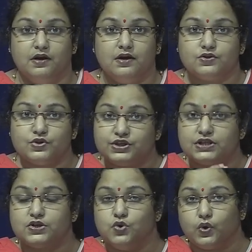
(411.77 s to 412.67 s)
So,
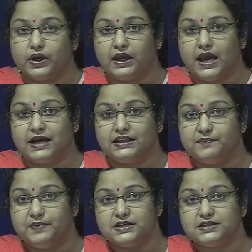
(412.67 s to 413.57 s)
just looking at the
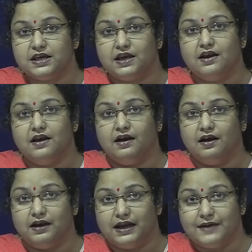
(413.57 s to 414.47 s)
busy
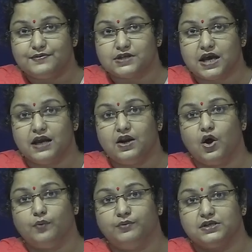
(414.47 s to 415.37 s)
lifestyle
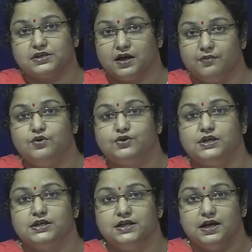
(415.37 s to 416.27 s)
of these
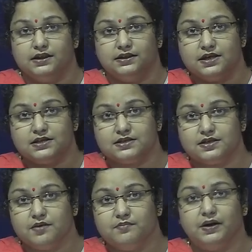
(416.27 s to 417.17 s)
commuters, this
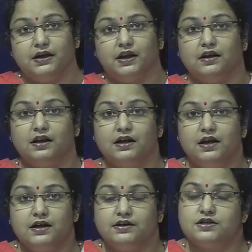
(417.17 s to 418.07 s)
particular
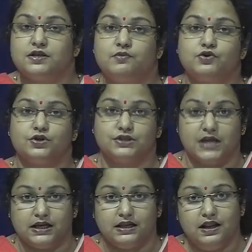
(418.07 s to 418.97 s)
distribution
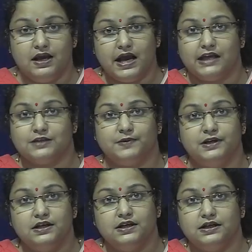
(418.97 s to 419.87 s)
channel has been
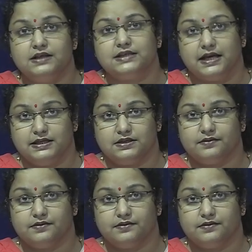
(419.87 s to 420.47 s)
designed.